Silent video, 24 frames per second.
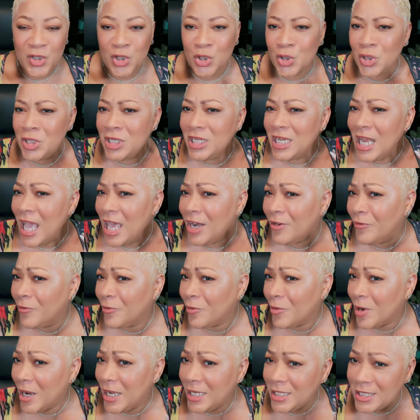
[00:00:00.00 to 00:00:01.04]
You're not
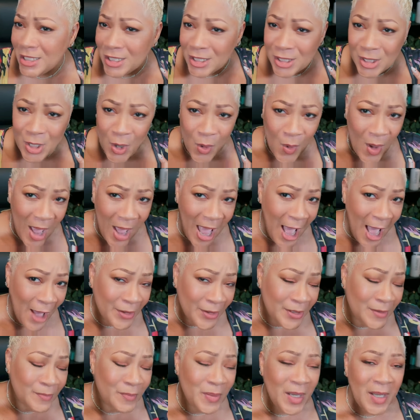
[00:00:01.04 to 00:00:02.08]
afraid to go
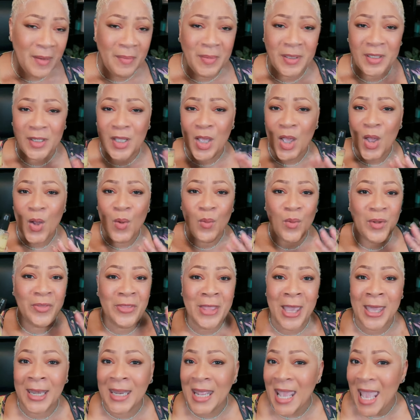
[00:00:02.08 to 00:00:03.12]
out in public
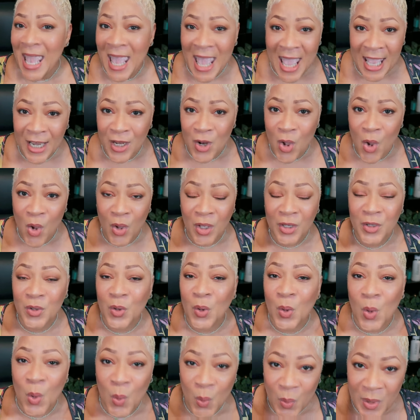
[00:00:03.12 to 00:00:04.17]
without a hat on
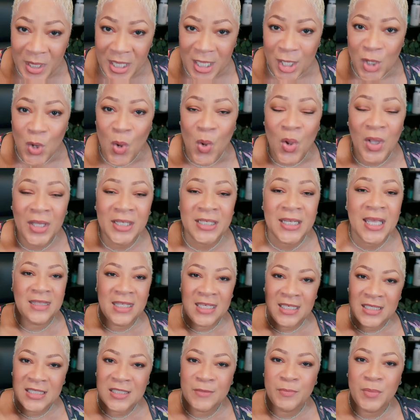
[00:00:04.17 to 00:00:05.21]
or a wig on.
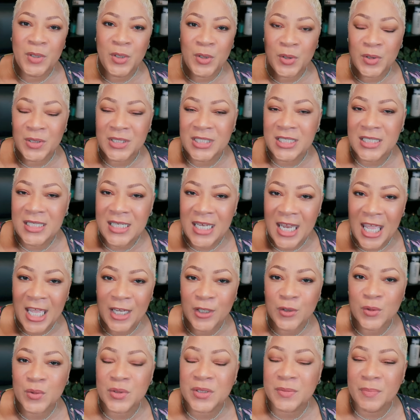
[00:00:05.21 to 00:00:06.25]
This Pureauty
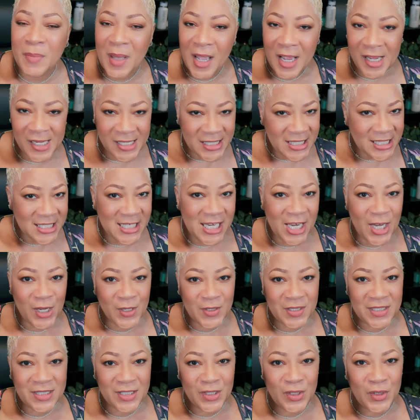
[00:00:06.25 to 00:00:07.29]
Naturals Biotin Hair
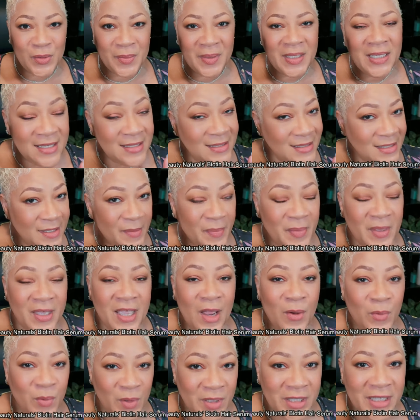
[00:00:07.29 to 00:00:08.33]
Serum is something
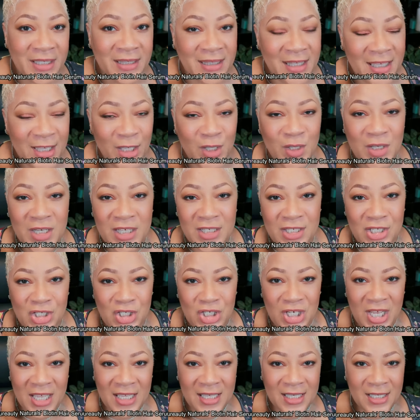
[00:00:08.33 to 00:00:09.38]
I really think you need to
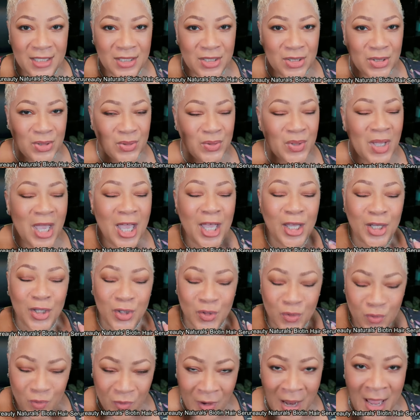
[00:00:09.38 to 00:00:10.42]
check into.
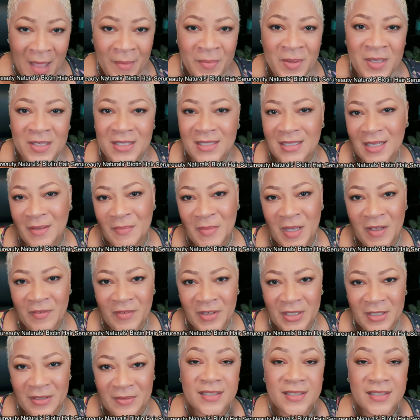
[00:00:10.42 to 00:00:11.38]
Grab you some of it.